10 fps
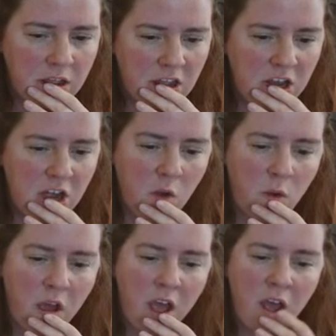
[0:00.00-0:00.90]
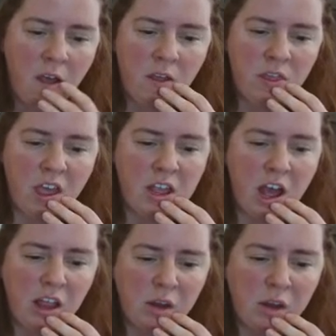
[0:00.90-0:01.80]
You know, a
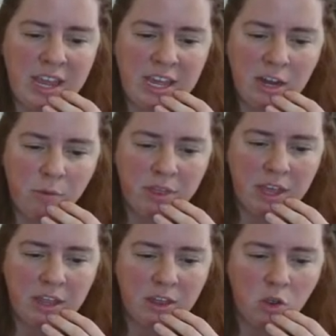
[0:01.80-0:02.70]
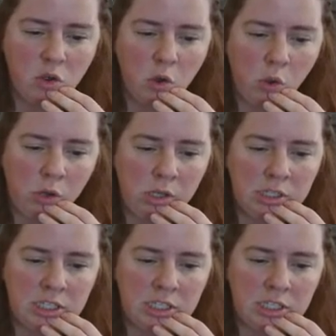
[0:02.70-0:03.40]
colorway here with like the gold,